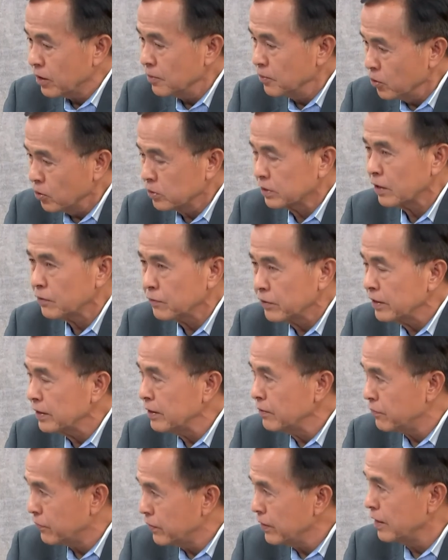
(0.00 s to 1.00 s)
troubles that
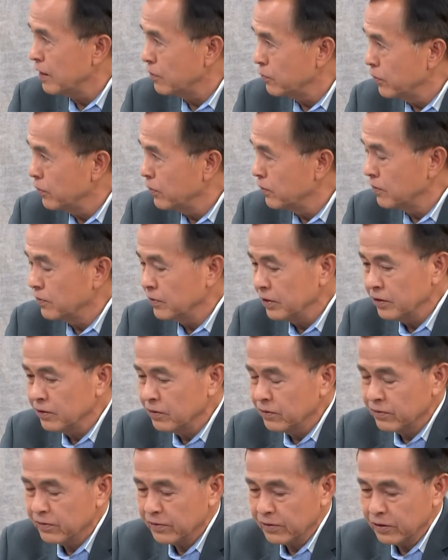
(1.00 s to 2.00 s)
we fear
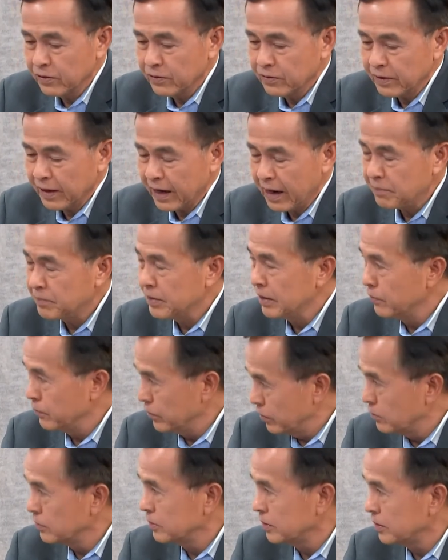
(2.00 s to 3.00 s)
will happen, will